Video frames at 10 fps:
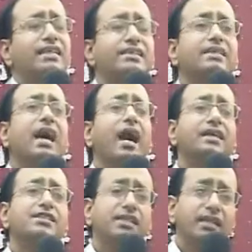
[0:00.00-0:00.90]
says,
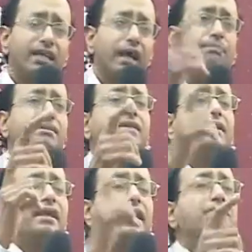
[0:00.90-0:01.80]
and she kept the
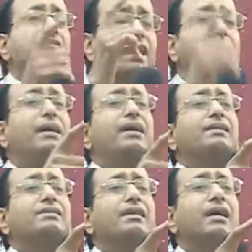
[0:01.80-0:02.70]
name
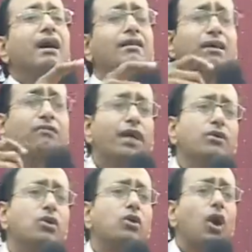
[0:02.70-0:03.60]
Jabez. The one
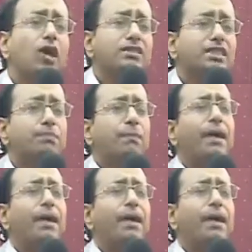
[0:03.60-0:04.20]
who causes